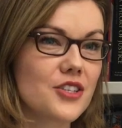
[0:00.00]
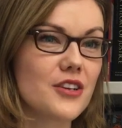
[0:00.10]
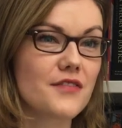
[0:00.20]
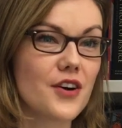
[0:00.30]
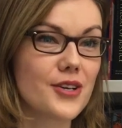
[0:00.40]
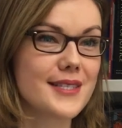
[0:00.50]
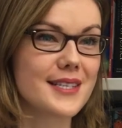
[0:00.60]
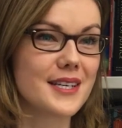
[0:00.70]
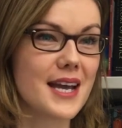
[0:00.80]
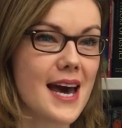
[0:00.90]

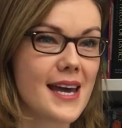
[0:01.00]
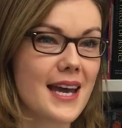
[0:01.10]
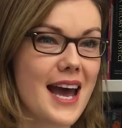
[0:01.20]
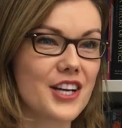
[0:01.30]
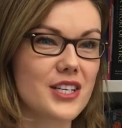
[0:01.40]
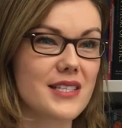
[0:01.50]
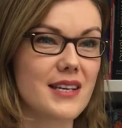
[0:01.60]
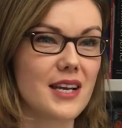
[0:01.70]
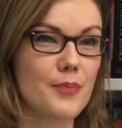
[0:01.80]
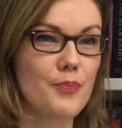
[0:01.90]
2009, I actually
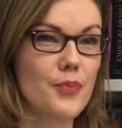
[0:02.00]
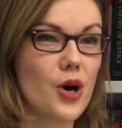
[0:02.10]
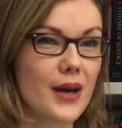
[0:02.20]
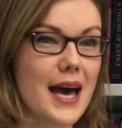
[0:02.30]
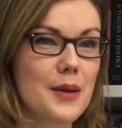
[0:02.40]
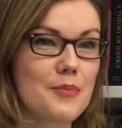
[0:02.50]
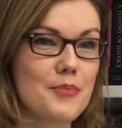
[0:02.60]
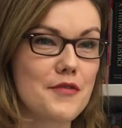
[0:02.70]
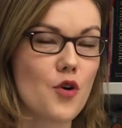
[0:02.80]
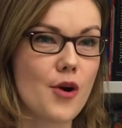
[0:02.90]
seen a Potgan
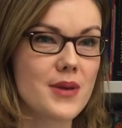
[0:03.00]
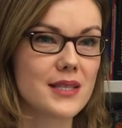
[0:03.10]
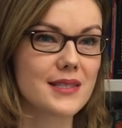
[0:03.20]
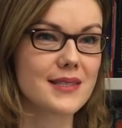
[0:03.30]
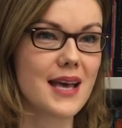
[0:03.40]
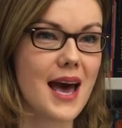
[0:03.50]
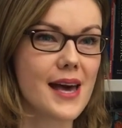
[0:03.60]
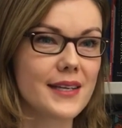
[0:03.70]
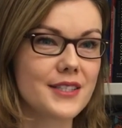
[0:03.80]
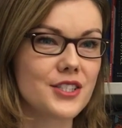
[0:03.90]
performance,
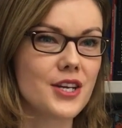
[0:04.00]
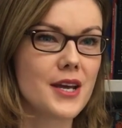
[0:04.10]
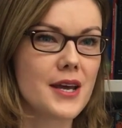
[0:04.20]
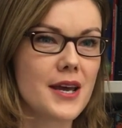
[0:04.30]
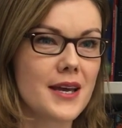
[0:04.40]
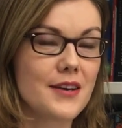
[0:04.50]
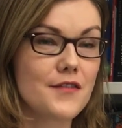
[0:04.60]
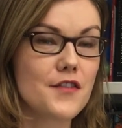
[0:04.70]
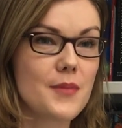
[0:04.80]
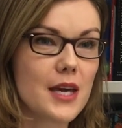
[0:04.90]
and
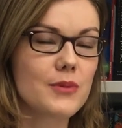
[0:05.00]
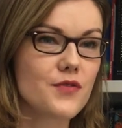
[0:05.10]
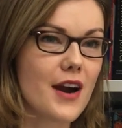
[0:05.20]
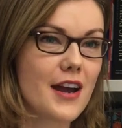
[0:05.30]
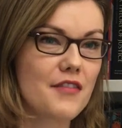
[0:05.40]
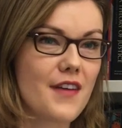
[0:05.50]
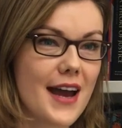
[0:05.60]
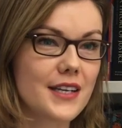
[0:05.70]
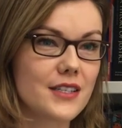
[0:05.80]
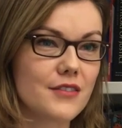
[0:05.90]
for me, it was very
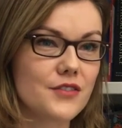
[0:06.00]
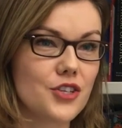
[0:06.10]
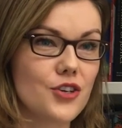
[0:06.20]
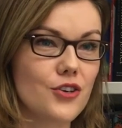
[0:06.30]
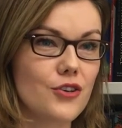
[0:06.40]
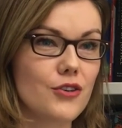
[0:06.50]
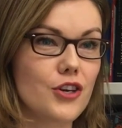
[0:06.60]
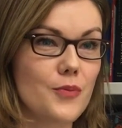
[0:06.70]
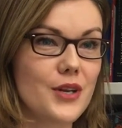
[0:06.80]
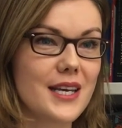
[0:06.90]
effective to
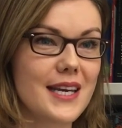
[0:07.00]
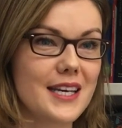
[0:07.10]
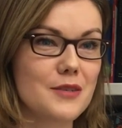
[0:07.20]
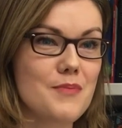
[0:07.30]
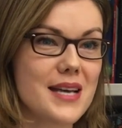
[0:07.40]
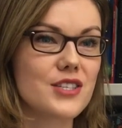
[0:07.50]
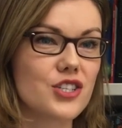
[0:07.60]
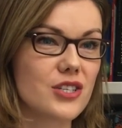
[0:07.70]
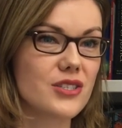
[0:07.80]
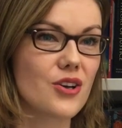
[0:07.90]
communicate
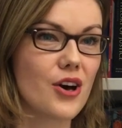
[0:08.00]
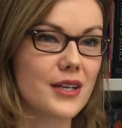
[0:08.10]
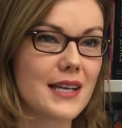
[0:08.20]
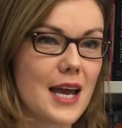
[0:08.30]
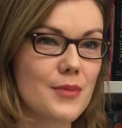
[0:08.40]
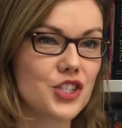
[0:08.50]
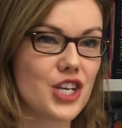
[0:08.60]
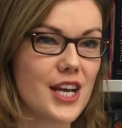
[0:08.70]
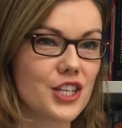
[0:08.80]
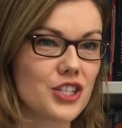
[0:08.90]
messages on climate
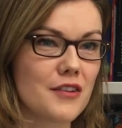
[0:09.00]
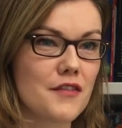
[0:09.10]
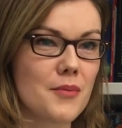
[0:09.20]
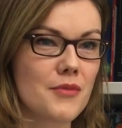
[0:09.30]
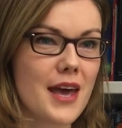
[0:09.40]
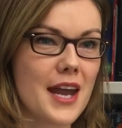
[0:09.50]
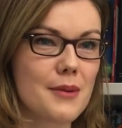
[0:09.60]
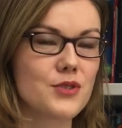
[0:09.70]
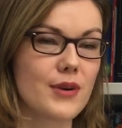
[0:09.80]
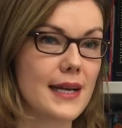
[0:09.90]
change. And from then, I
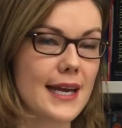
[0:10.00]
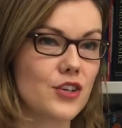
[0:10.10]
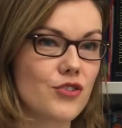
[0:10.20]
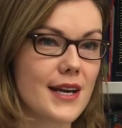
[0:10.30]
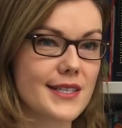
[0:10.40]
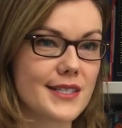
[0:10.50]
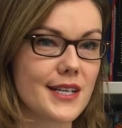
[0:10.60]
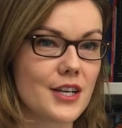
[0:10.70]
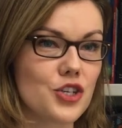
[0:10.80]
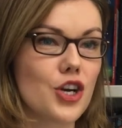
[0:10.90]
was really
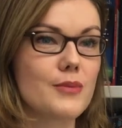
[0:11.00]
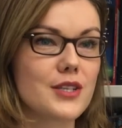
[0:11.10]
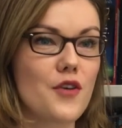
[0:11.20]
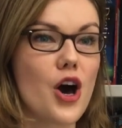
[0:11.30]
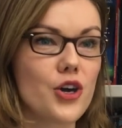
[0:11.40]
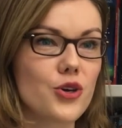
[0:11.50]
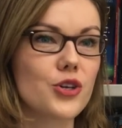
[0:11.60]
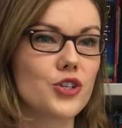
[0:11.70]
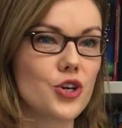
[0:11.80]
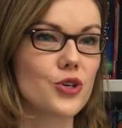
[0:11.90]
interested in terms of how you
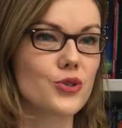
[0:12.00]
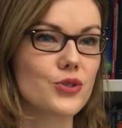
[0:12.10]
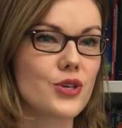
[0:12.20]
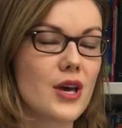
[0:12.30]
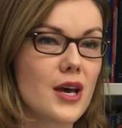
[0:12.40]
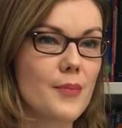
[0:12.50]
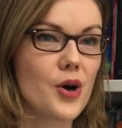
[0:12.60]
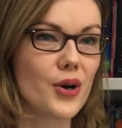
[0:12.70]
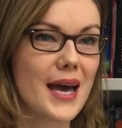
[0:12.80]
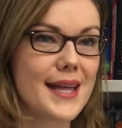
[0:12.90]
could use
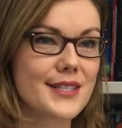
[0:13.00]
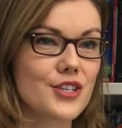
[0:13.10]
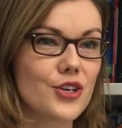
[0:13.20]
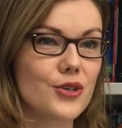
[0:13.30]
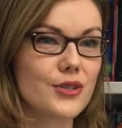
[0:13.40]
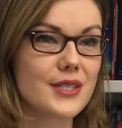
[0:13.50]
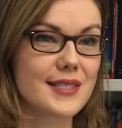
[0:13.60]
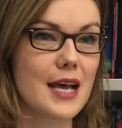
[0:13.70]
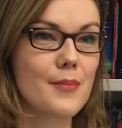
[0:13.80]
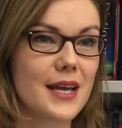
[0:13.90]
Potgans to
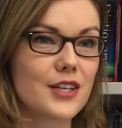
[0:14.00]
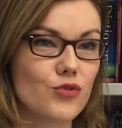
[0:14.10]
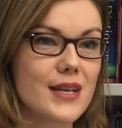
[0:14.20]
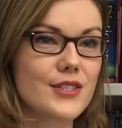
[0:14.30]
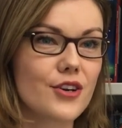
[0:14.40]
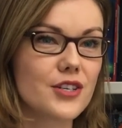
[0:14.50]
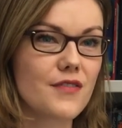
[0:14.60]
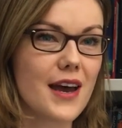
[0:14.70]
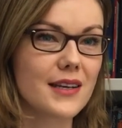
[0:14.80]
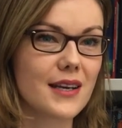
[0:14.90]
disseminate research
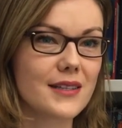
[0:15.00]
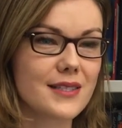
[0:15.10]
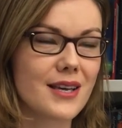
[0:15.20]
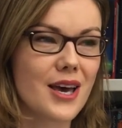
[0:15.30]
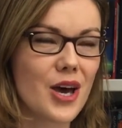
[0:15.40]
findings.